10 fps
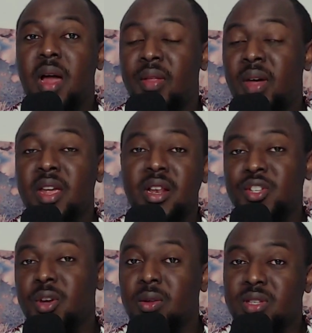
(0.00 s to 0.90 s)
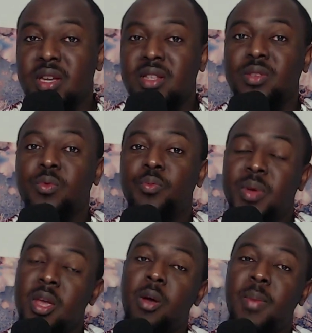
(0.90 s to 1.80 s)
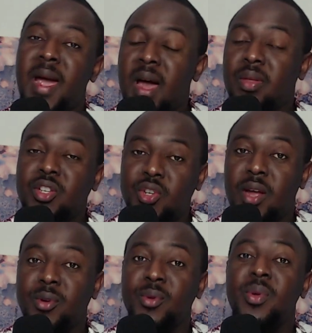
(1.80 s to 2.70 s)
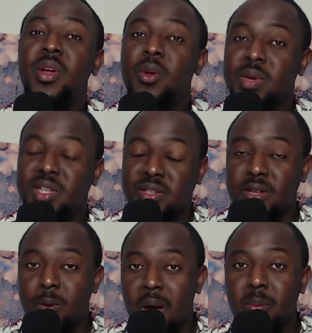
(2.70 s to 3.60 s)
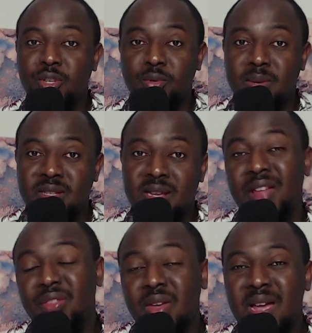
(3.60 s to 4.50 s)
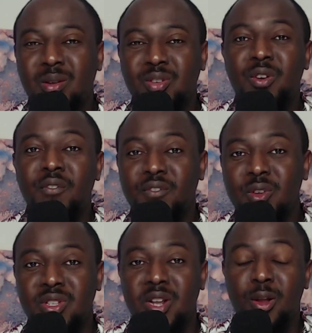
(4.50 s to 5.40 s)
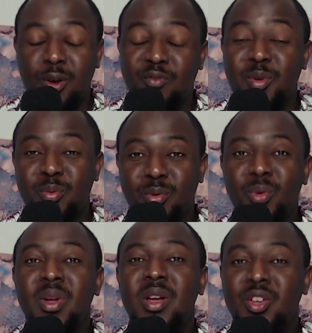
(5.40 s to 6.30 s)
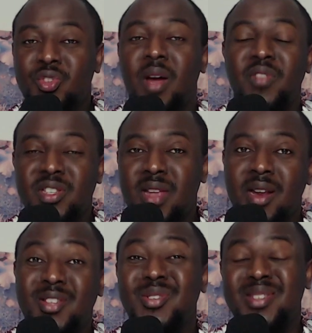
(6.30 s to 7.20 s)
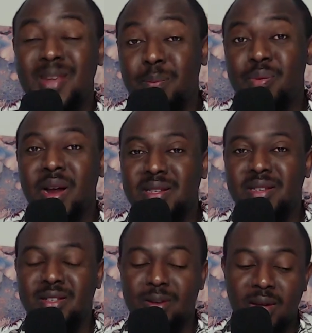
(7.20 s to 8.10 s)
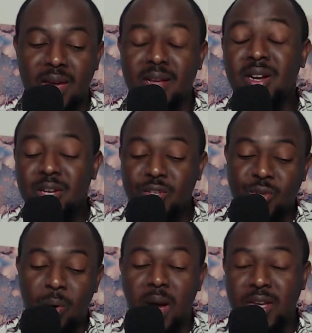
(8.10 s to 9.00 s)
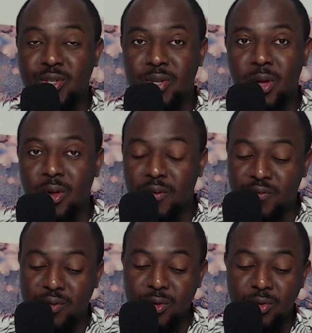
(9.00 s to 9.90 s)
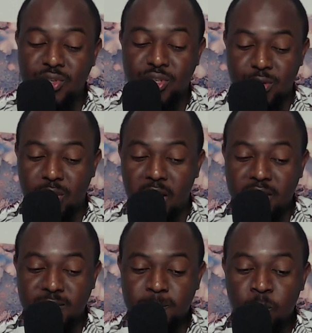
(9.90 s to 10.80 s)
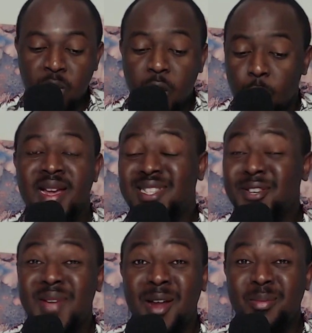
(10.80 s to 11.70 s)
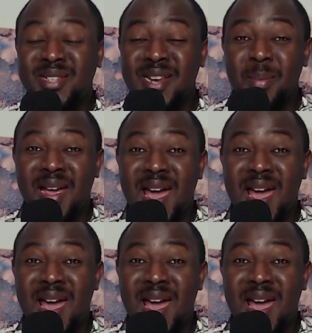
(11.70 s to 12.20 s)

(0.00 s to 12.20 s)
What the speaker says: other English content will be on my other channel, which is the Kwame Chumesi. I think I was confusing a lot of people, so I've decided to separate it, okay, so I do not confuse you guys. Into Yanum said I'm